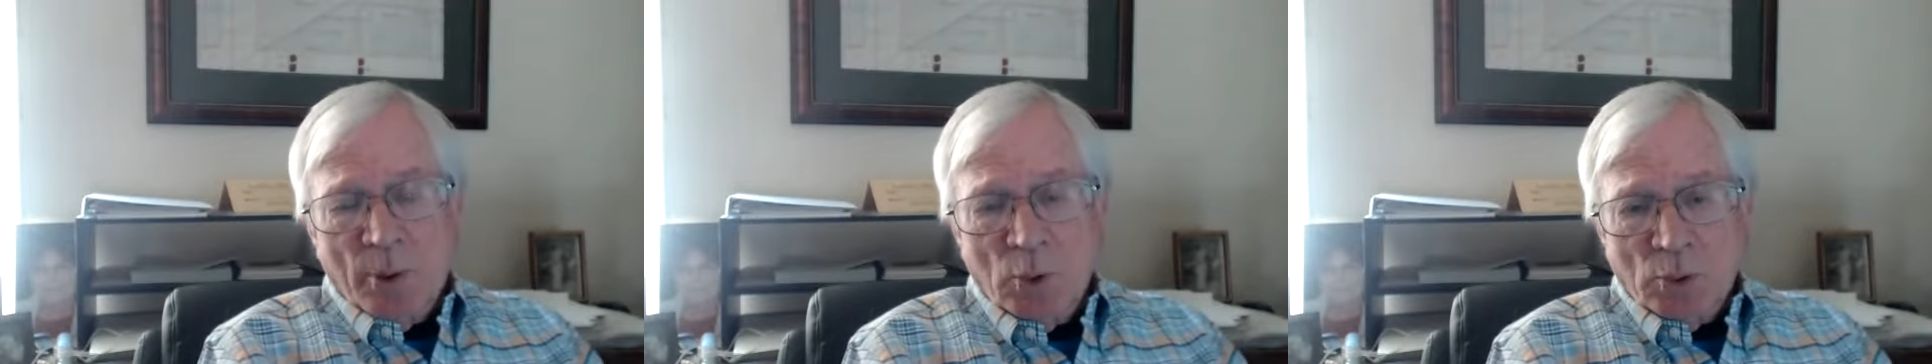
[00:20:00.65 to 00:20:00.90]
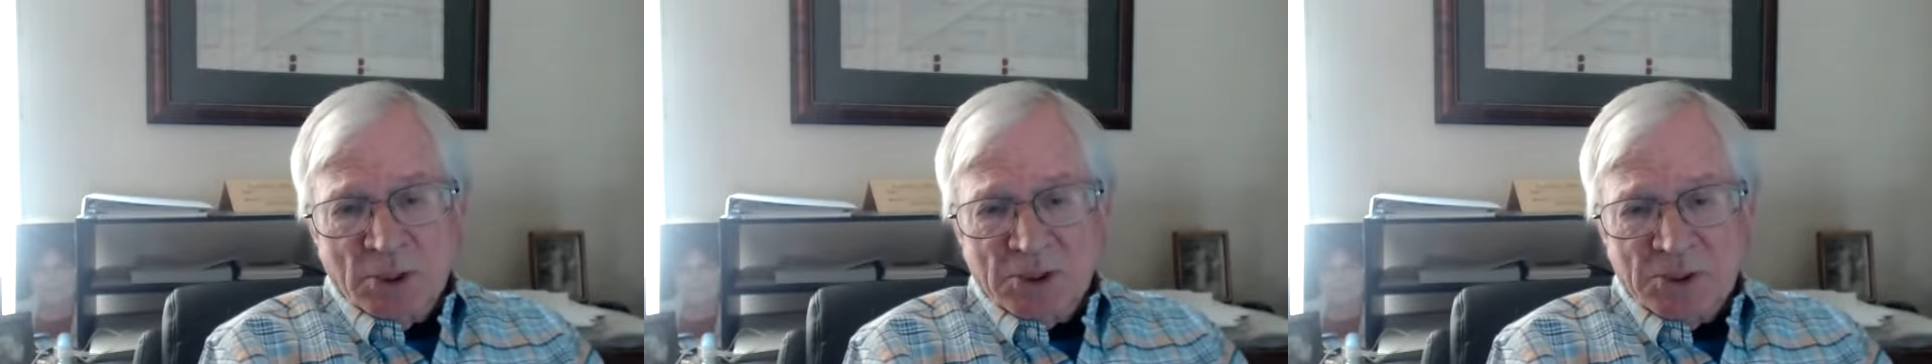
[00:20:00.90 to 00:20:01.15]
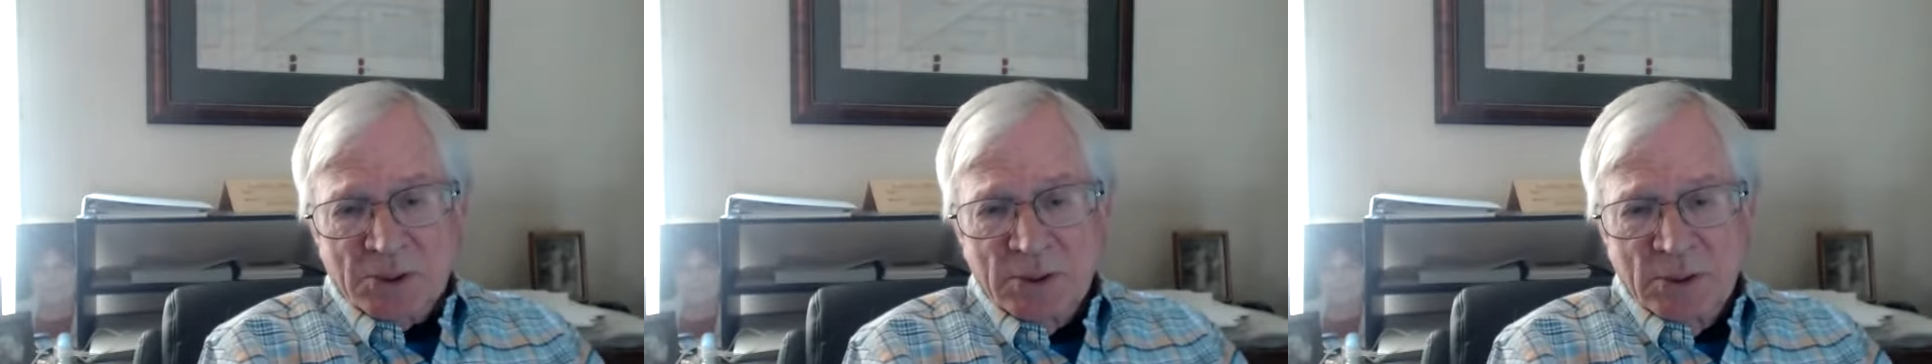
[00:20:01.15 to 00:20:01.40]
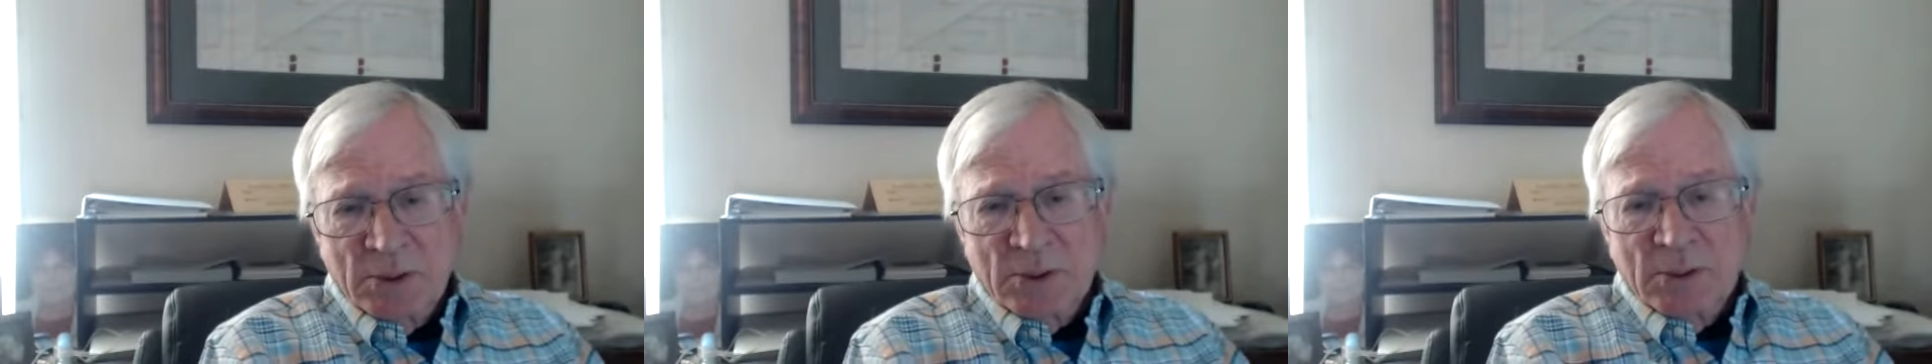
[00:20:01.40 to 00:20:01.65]
bonus.
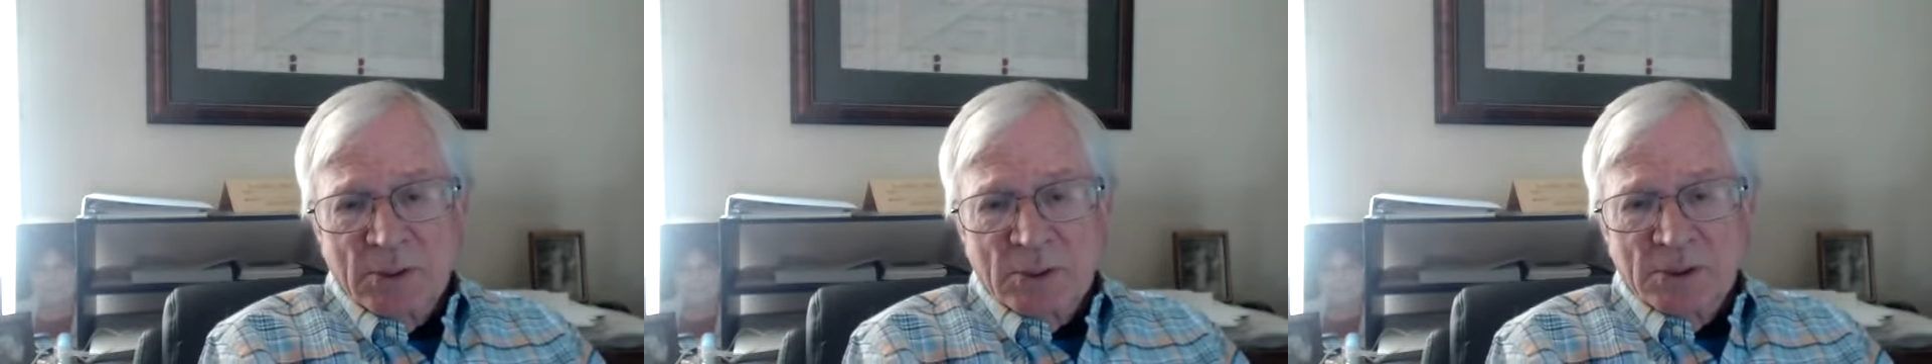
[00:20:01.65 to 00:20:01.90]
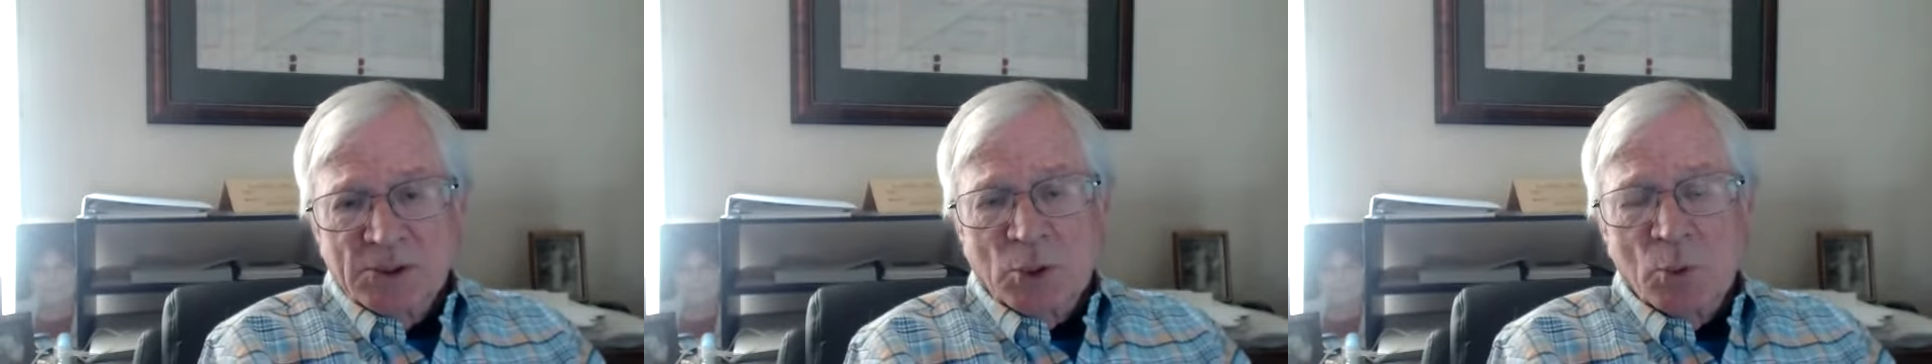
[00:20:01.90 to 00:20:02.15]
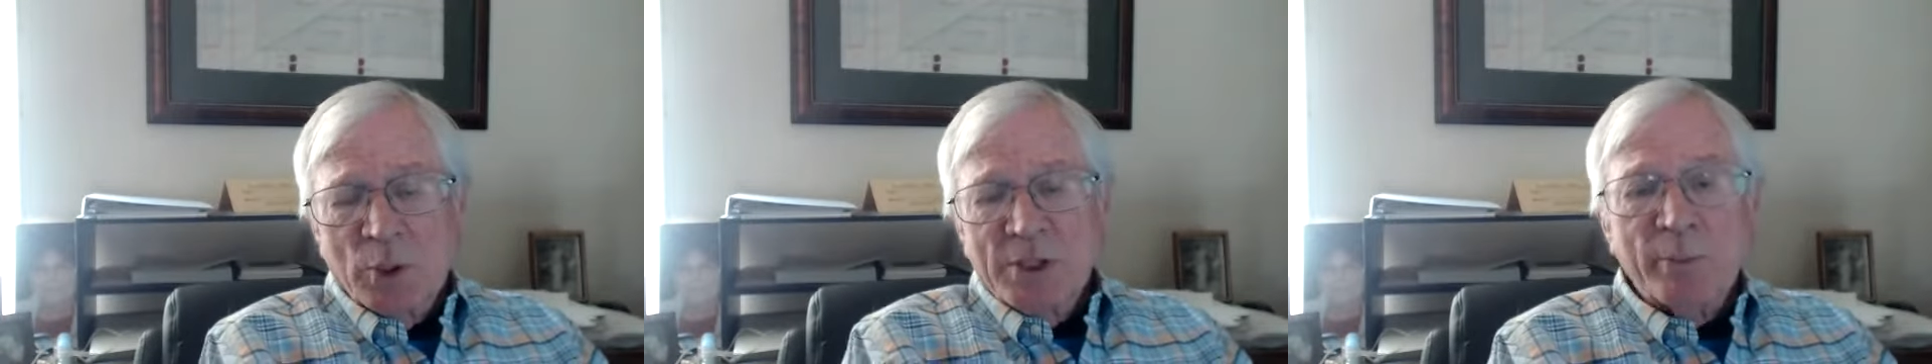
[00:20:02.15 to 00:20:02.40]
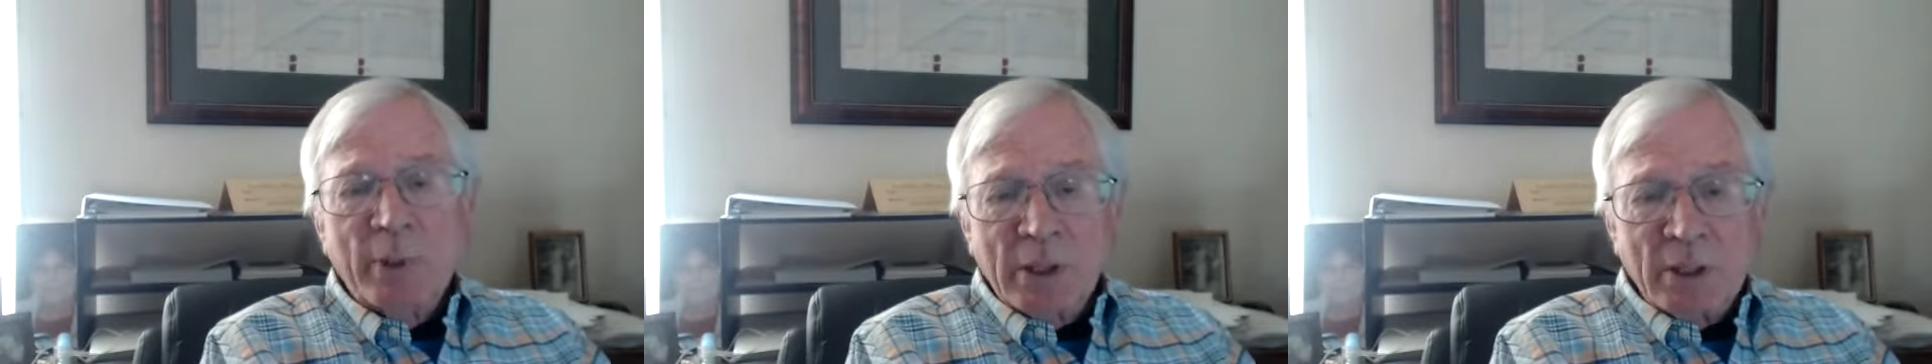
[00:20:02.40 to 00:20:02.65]
So we're in
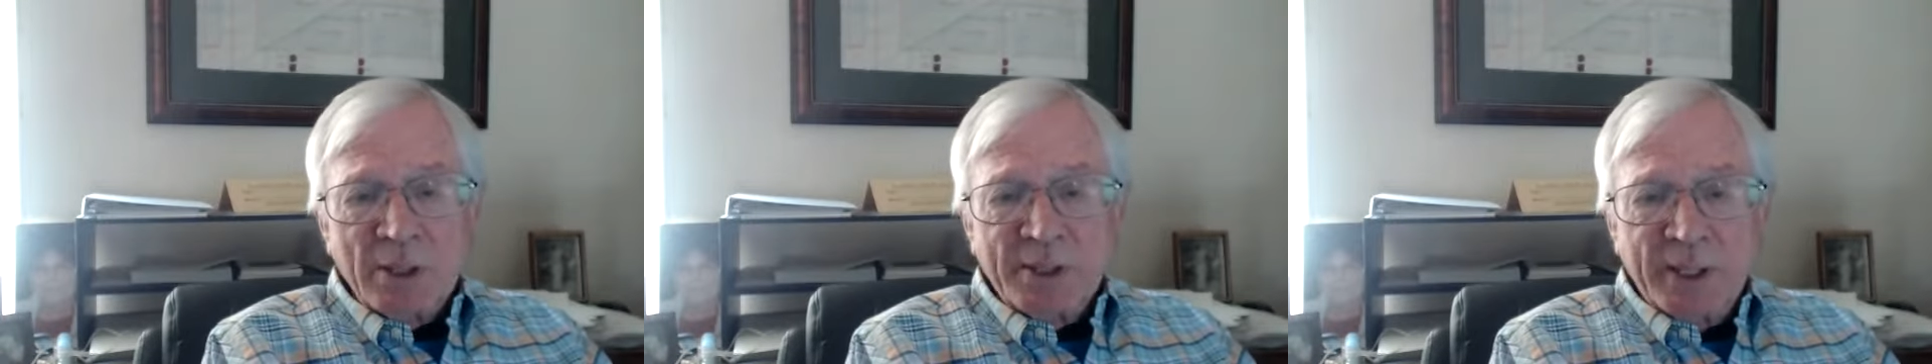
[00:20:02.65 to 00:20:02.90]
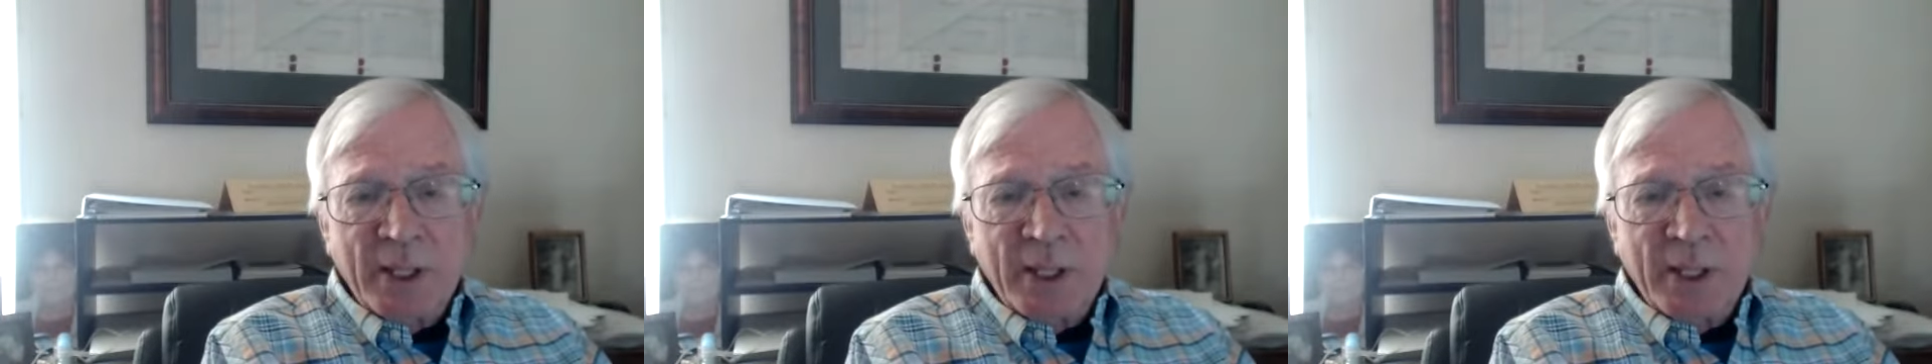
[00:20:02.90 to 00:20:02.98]
the middle of the